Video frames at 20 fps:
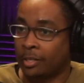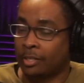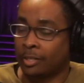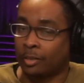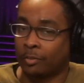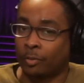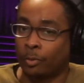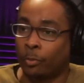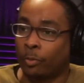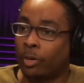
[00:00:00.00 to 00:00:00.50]
So
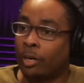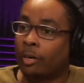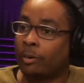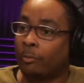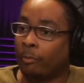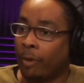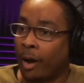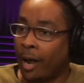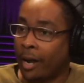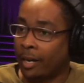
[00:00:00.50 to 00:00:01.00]
if you
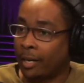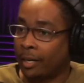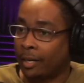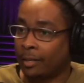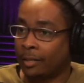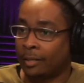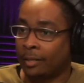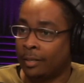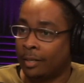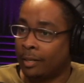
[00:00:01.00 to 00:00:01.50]
weren't ready,
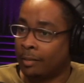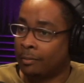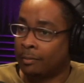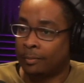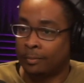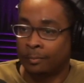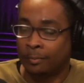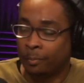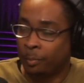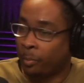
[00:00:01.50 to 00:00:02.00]

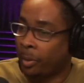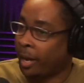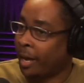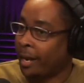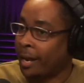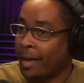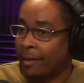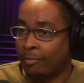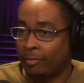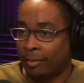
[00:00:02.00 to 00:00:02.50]
pay
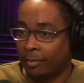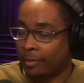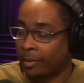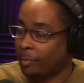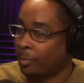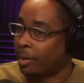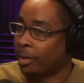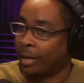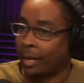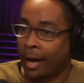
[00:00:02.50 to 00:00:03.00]
that $50
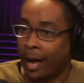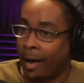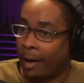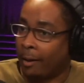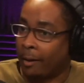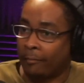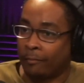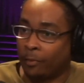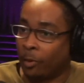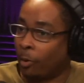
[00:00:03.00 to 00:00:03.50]
million. Like, I
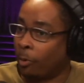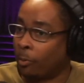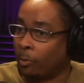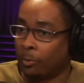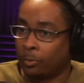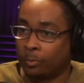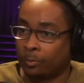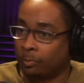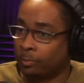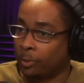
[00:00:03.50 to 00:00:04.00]
have no
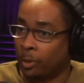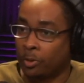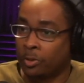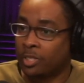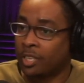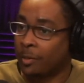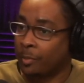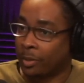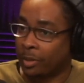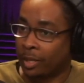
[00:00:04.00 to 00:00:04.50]

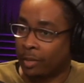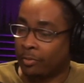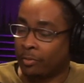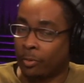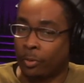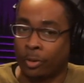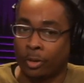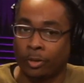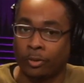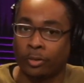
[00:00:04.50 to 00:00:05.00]
sympathy for you.